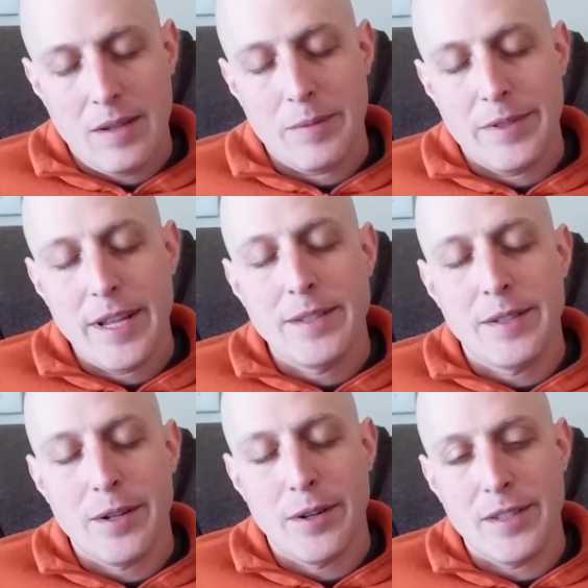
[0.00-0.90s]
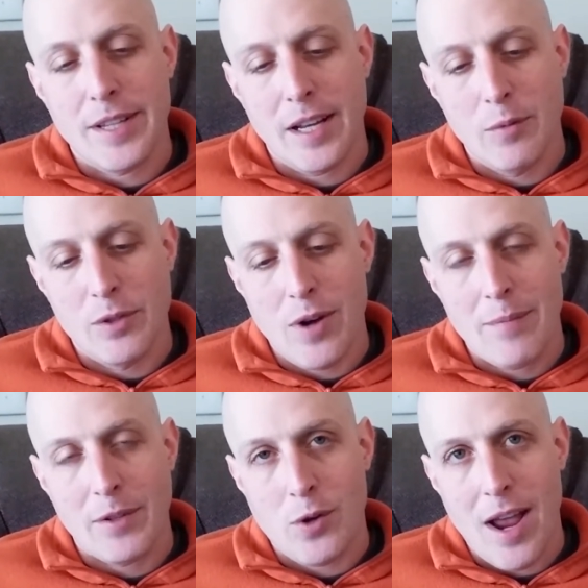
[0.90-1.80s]
The state's attorney said he would drop
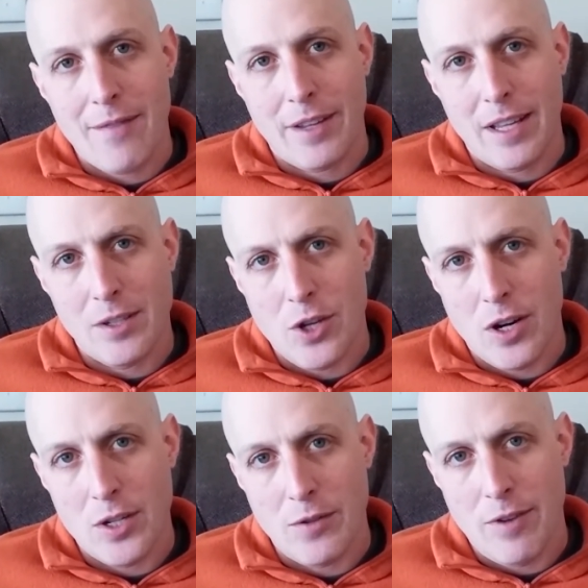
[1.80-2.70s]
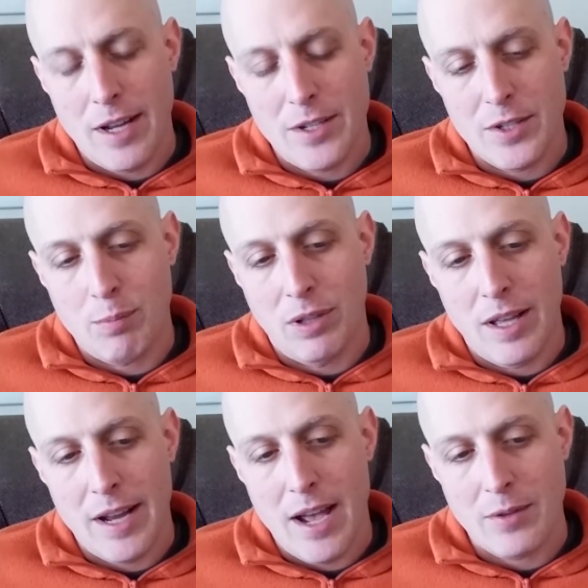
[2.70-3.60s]
the trafficking charge if I just
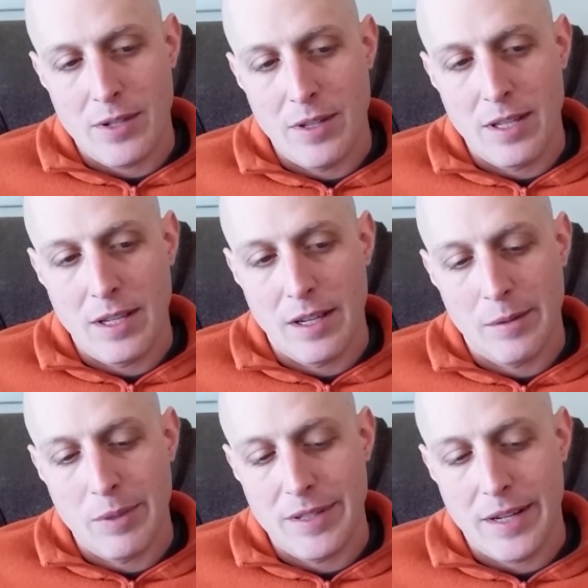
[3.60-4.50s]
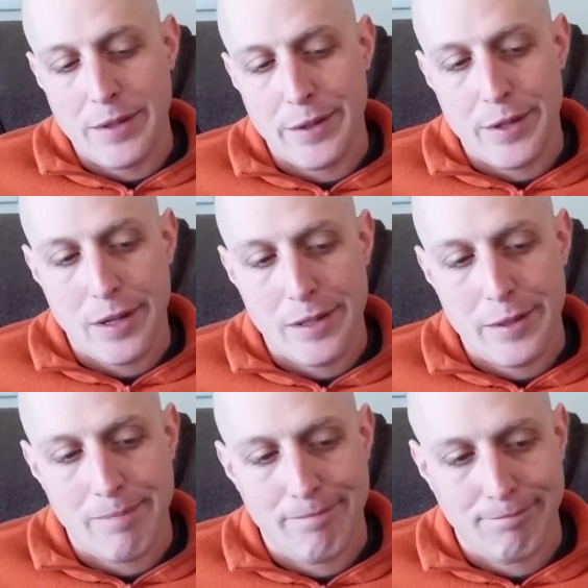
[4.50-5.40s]
pled out to the possession charge.